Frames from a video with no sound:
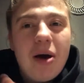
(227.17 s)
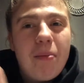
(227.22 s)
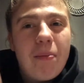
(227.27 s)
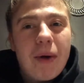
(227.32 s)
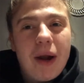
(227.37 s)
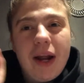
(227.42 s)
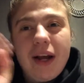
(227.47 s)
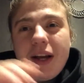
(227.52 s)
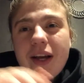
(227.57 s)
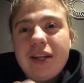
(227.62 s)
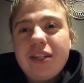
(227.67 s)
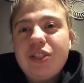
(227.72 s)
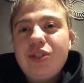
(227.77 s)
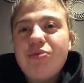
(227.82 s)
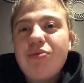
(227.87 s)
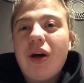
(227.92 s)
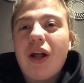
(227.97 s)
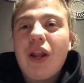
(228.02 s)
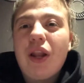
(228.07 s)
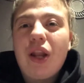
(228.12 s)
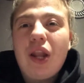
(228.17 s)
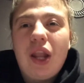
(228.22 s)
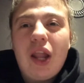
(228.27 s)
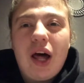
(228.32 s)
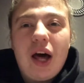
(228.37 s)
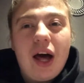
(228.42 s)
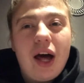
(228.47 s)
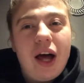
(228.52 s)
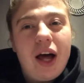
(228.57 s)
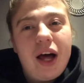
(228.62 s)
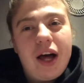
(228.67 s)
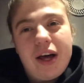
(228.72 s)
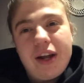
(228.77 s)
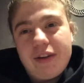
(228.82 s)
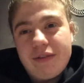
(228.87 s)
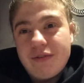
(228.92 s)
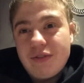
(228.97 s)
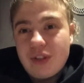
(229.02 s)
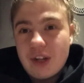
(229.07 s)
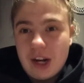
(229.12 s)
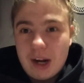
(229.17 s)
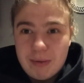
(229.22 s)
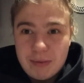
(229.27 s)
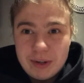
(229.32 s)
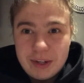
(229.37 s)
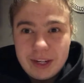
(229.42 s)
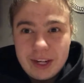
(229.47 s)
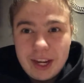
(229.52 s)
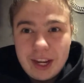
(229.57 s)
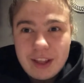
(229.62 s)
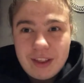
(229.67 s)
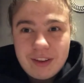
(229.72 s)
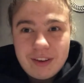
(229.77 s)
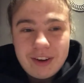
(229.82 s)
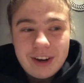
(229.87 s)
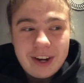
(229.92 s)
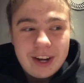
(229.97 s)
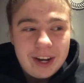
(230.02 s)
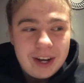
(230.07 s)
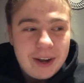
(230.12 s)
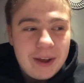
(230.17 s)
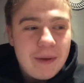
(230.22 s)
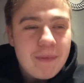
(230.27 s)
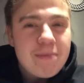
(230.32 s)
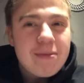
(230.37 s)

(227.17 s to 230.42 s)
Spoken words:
But I got into a lot of drama in 8th grade.